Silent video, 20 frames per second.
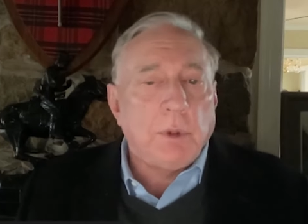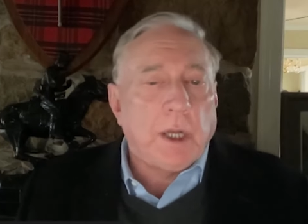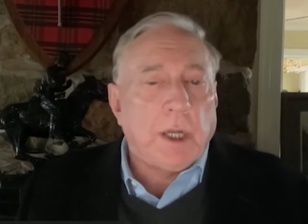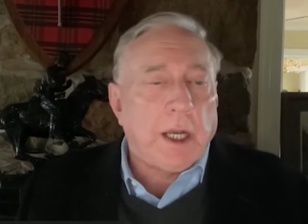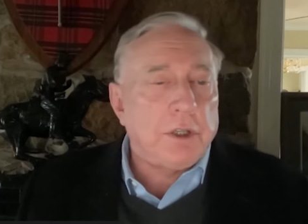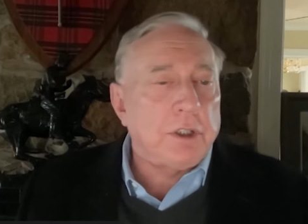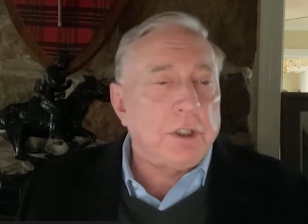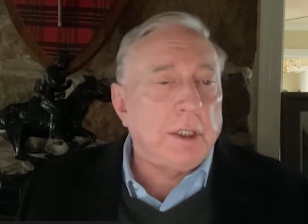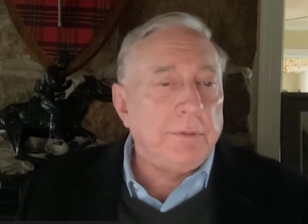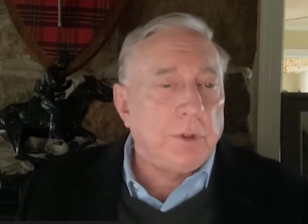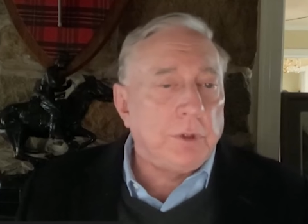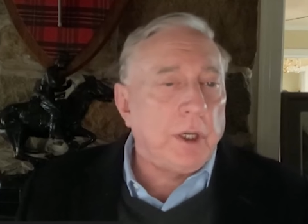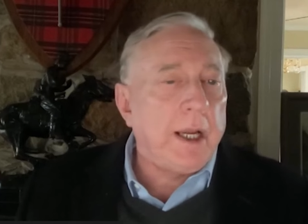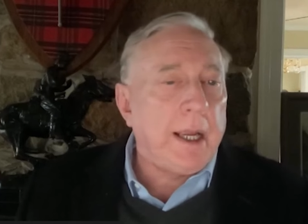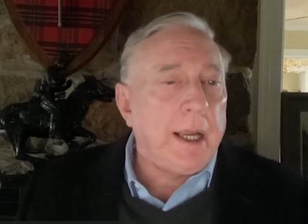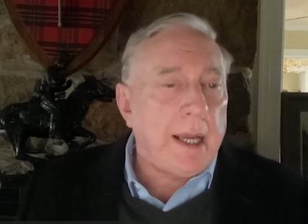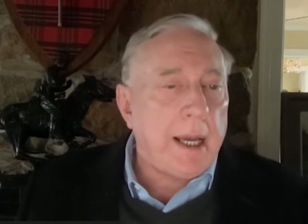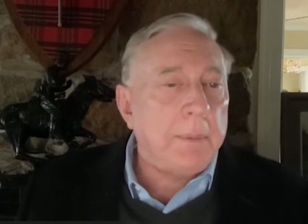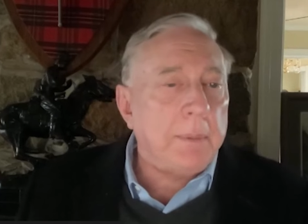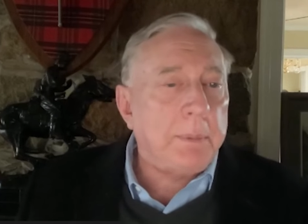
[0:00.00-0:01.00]
were actually
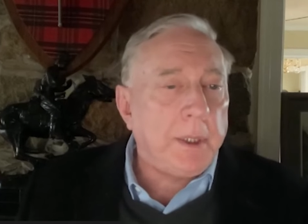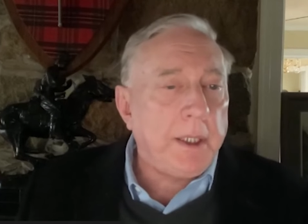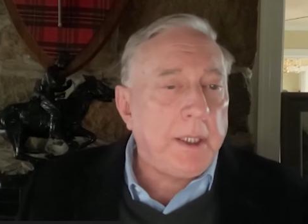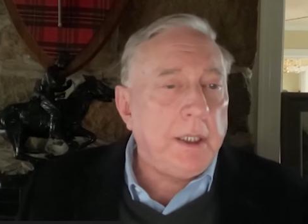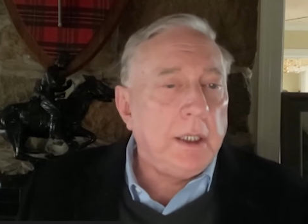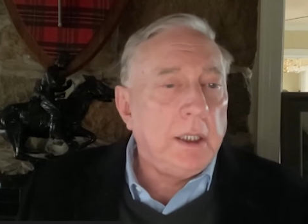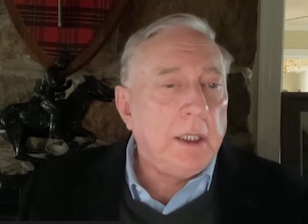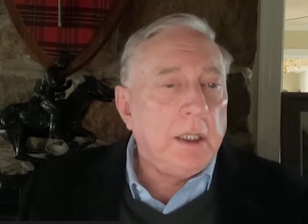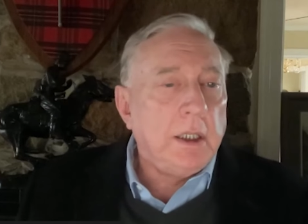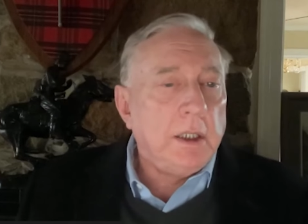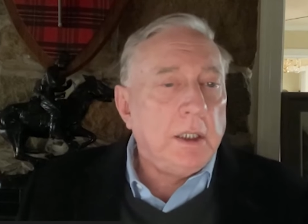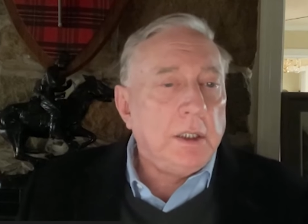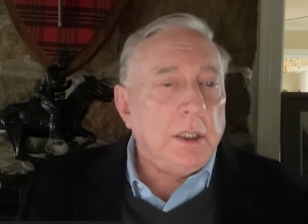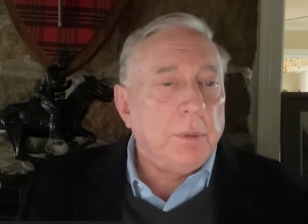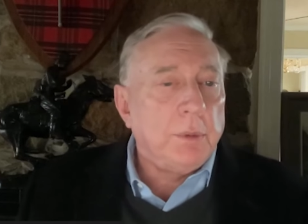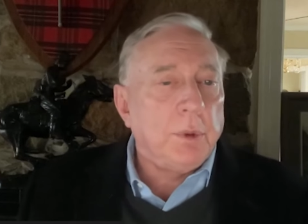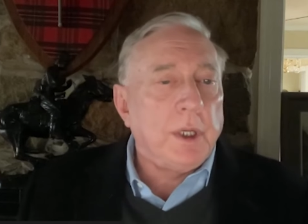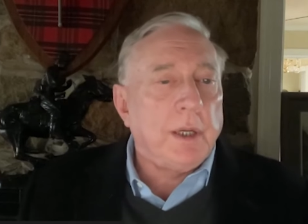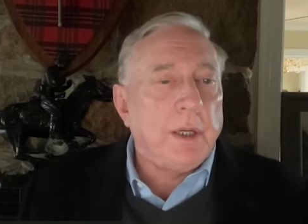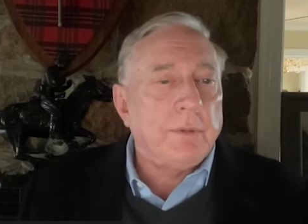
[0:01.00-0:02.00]
very happy
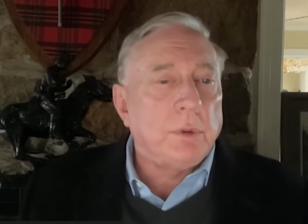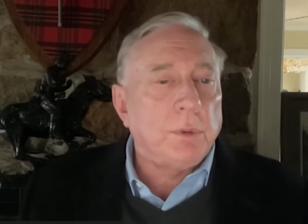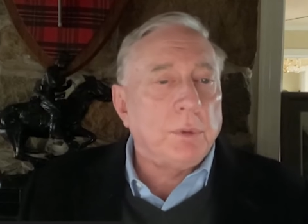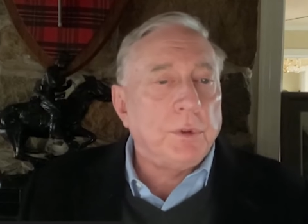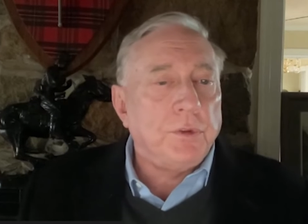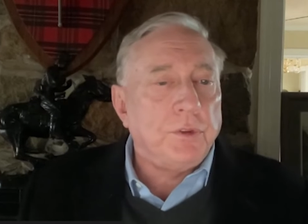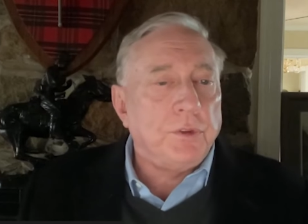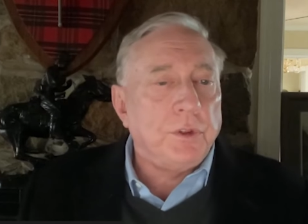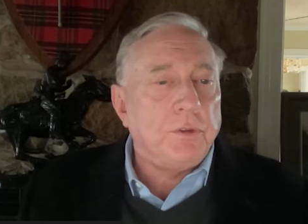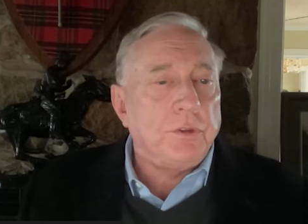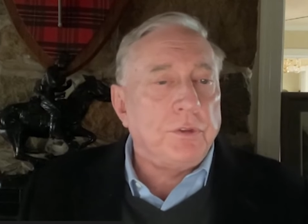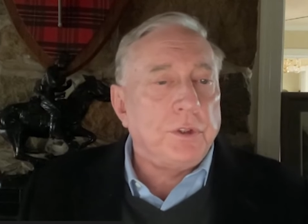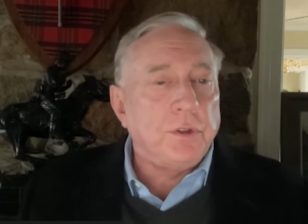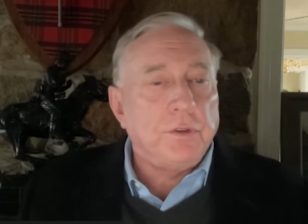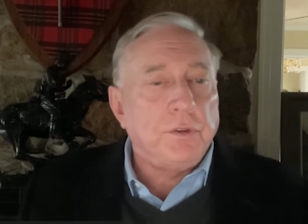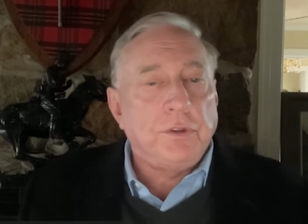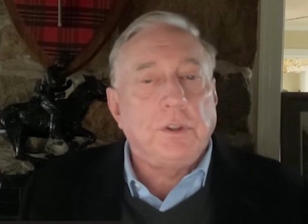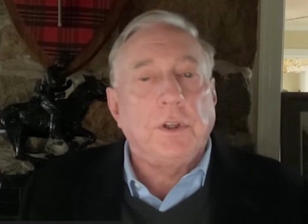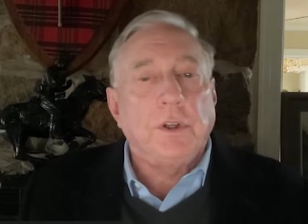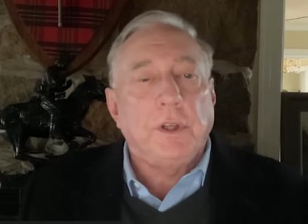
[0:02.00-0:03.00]
that whatever
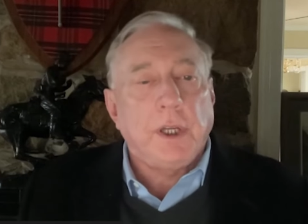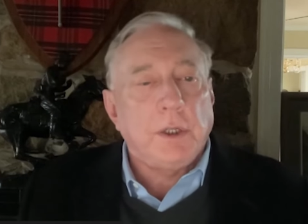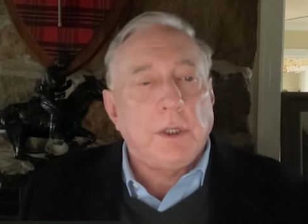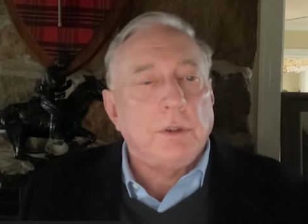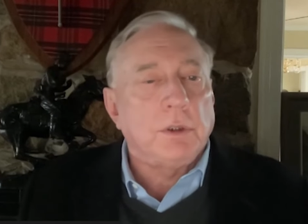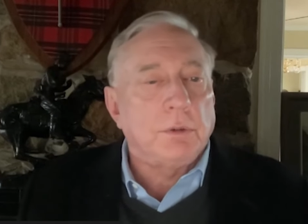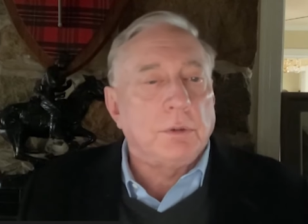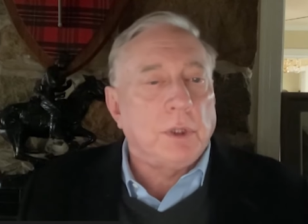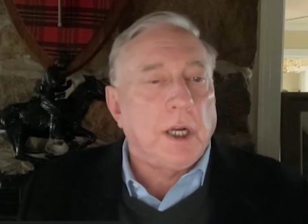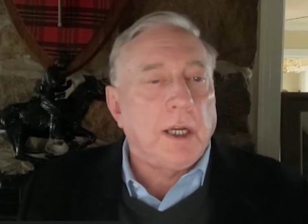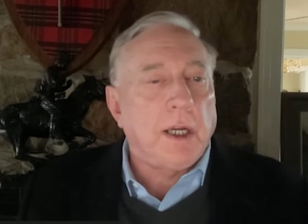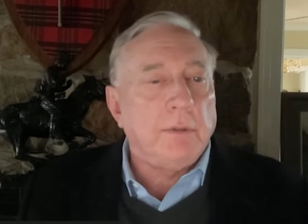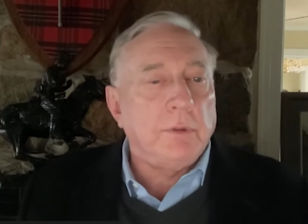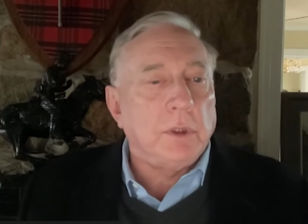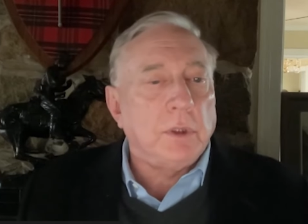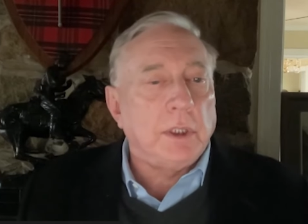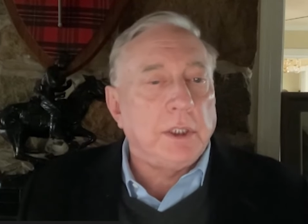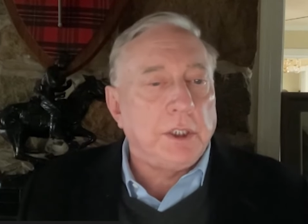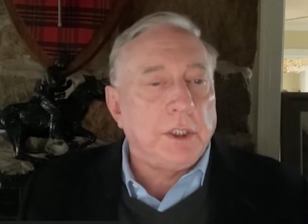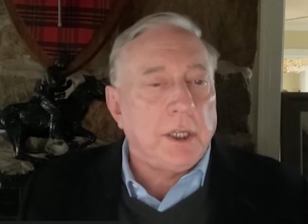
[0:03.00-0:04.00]
resistance to their
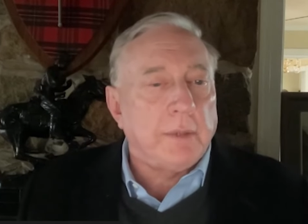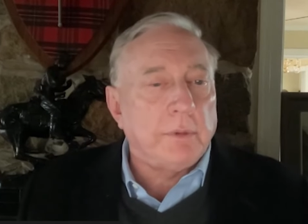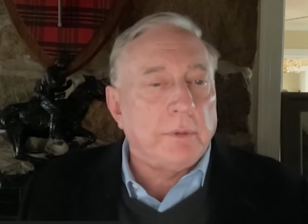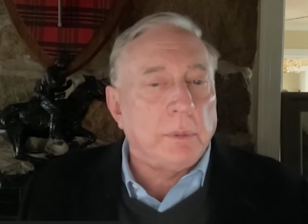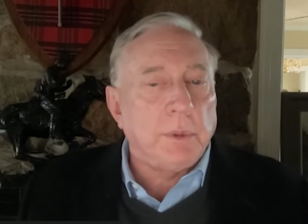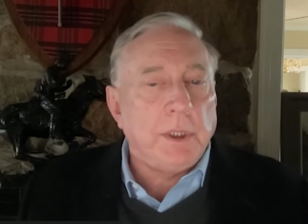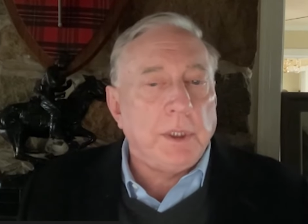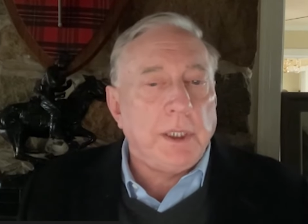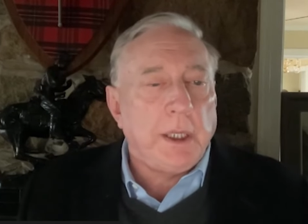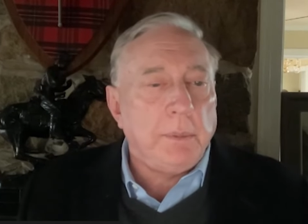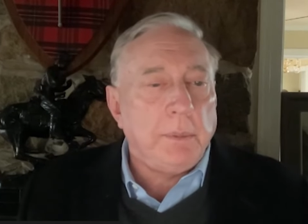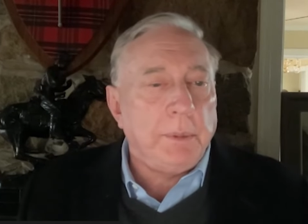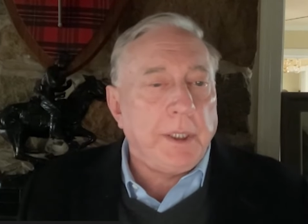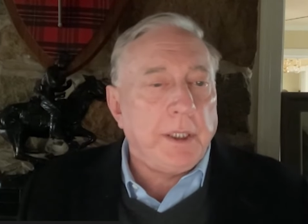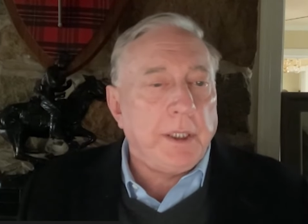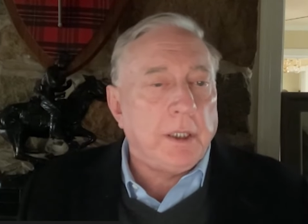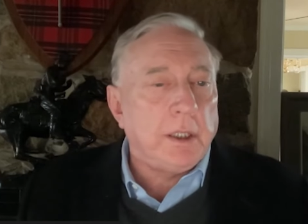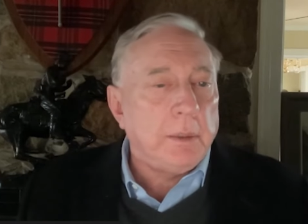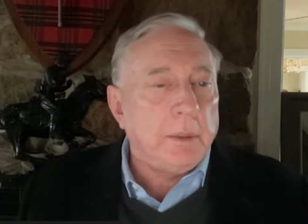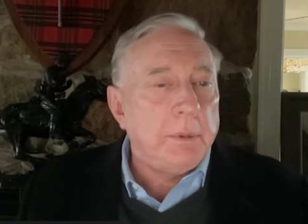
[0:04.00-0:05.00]
arrival in government had
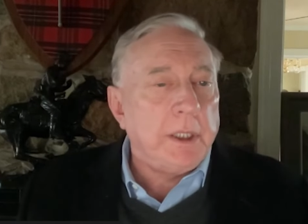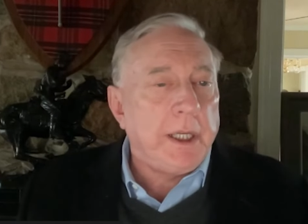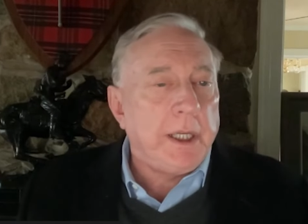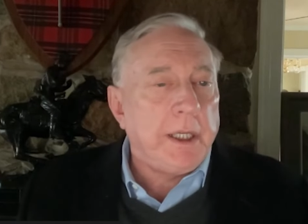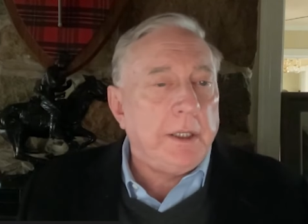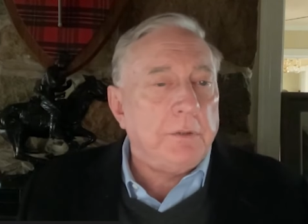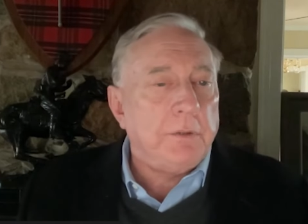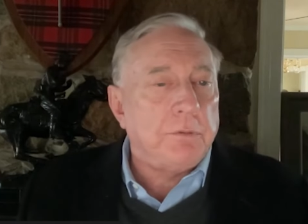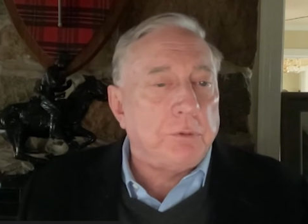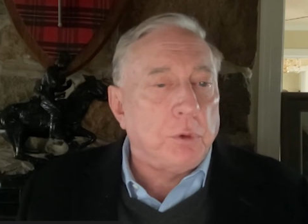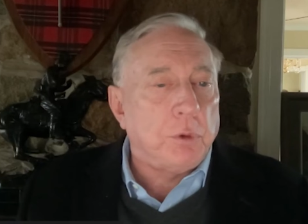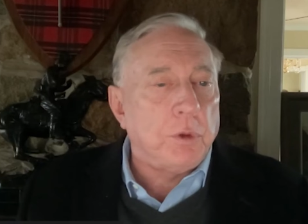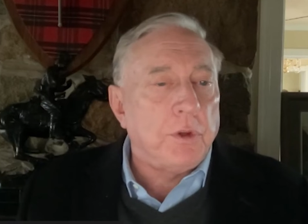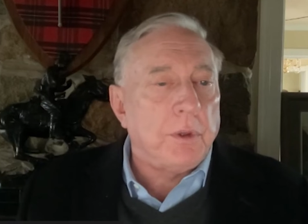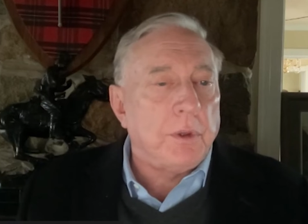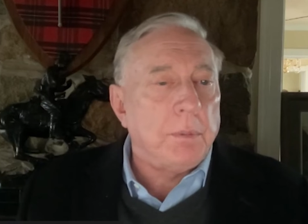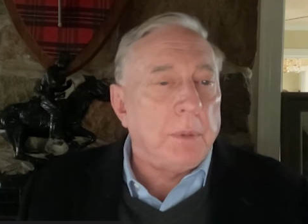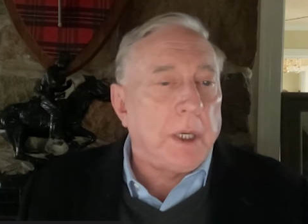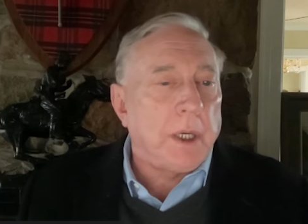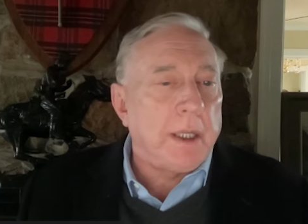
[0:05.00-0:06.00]
been eliminated for
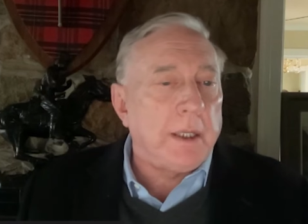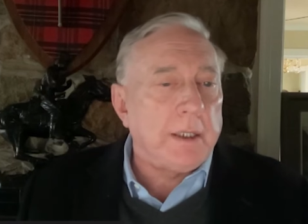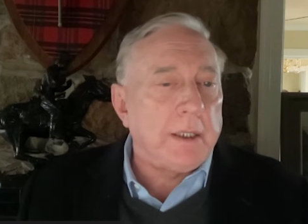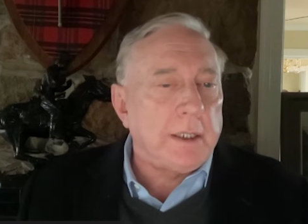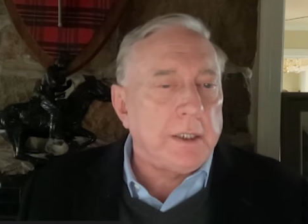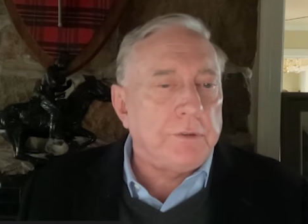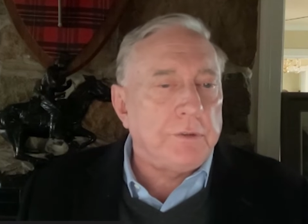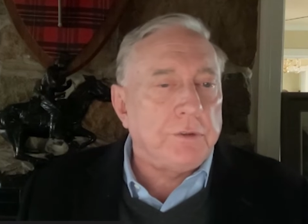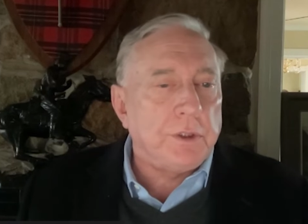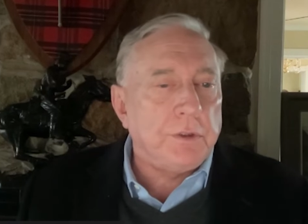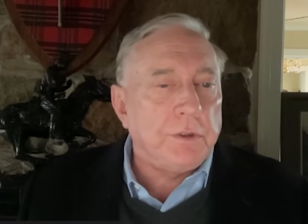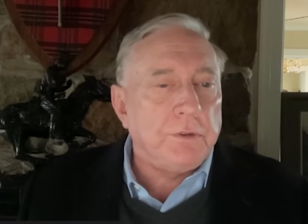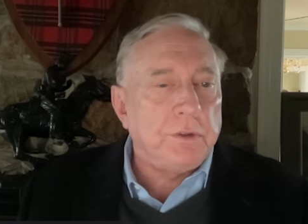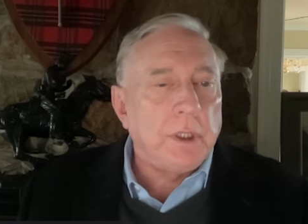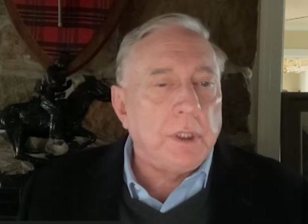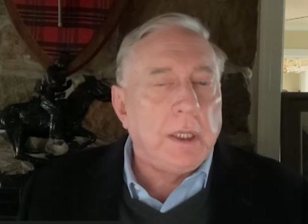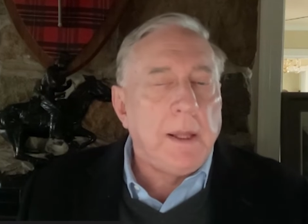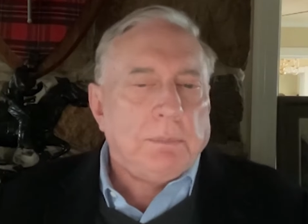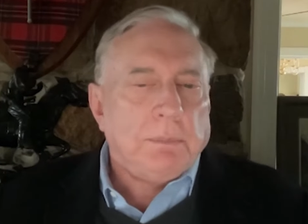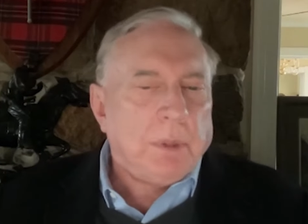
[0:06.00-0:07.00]
them by the Nazis.